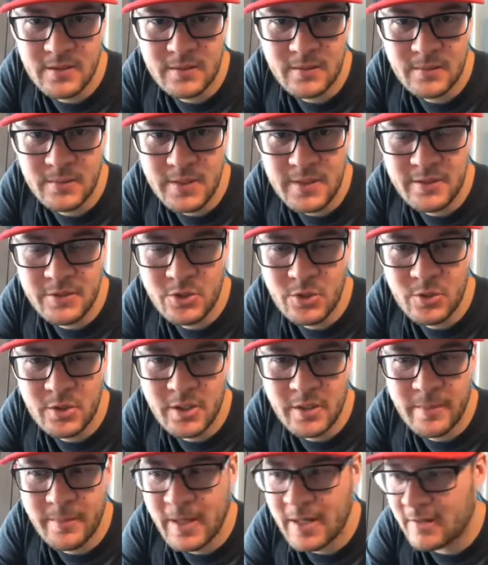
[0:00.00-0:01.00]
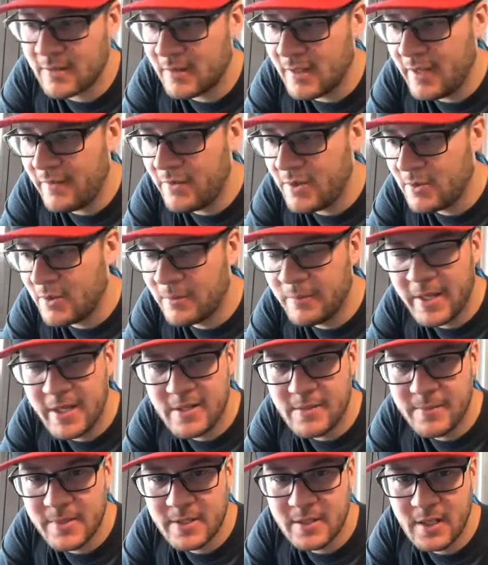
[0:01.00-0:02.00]
What are you talking about? Everyone
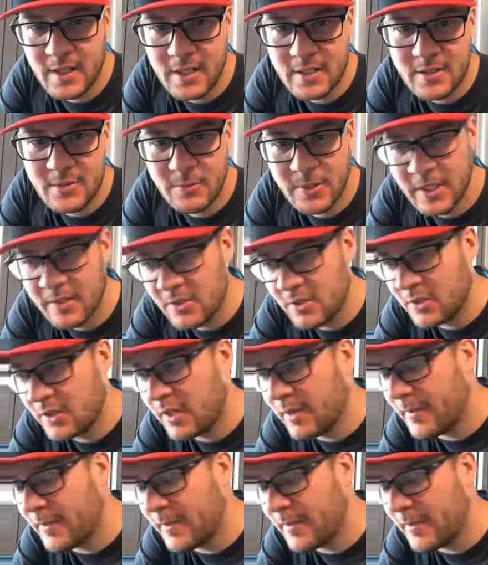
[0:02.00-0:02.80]
makes mistakes. We are talking